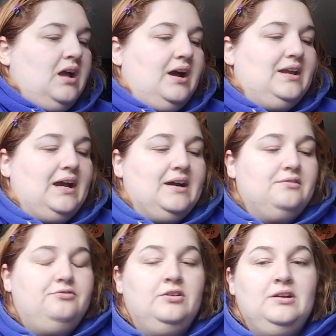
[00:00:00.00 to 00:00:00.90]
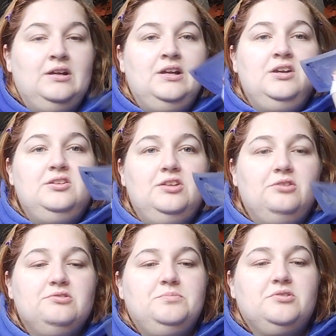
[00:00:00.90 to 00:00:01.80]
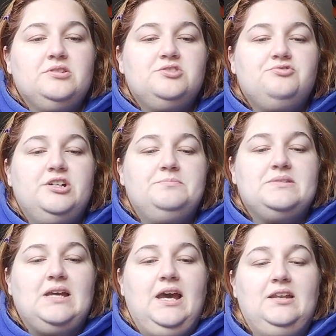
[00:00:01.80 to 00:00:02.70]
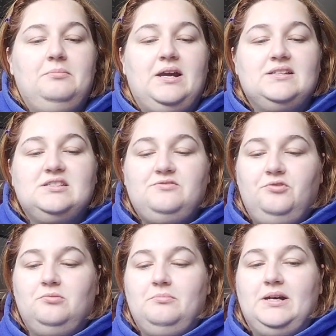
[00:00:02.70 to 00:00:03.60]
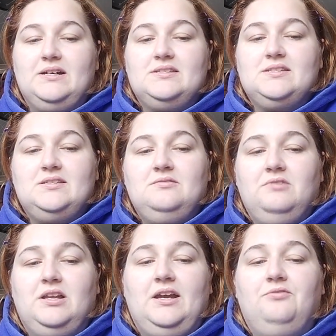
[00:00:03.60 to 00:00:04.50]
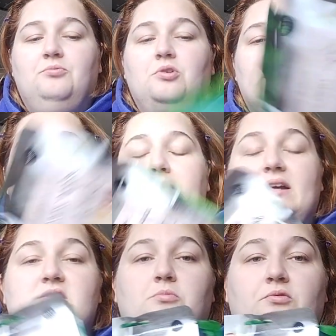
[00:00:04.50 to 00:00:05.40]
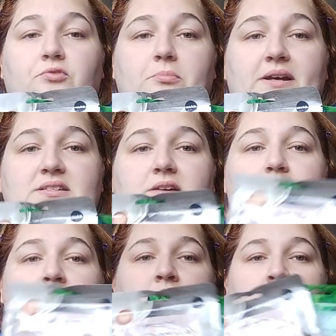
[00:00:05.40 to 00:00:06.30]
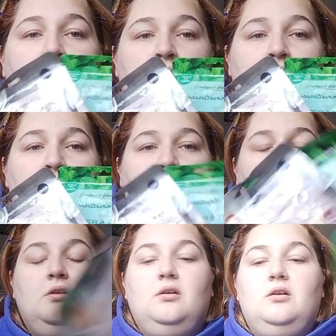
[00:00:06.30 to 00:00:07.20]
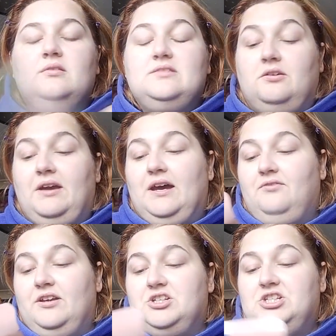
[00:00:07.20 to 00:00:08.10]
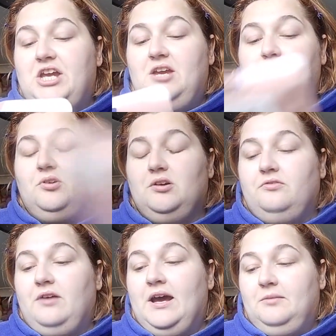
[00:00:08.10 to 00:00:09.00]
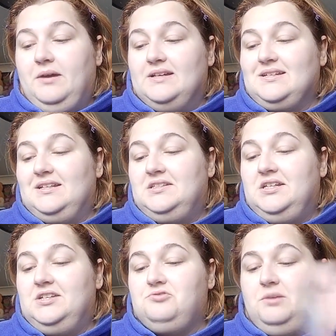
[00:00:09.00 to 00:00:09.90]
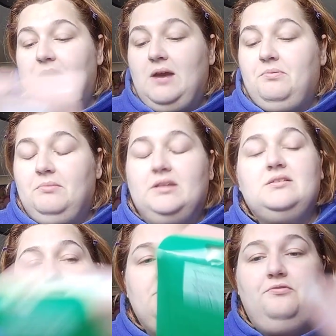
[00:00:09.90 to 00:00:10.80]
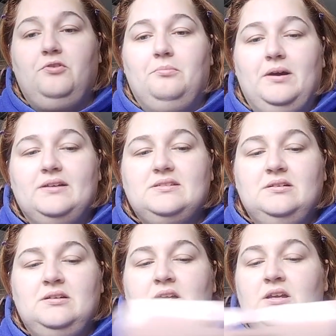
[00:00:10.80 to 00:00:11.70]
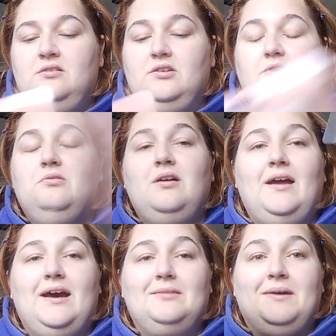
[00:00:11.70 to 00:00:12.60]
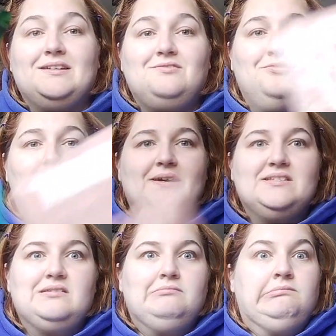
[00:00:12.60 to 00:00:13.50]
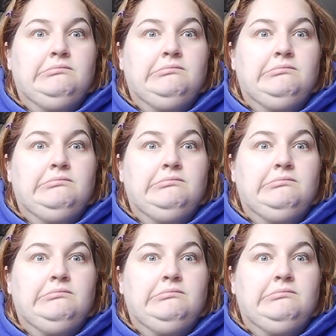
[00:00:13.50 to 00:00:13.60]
I have nose pore strips, hand masks, foot masks. Well, I have one hand mask and one foot mask out. So I have a shea butter hand mask and a tea tree peppermint foot mask. So hand mask, foot mask.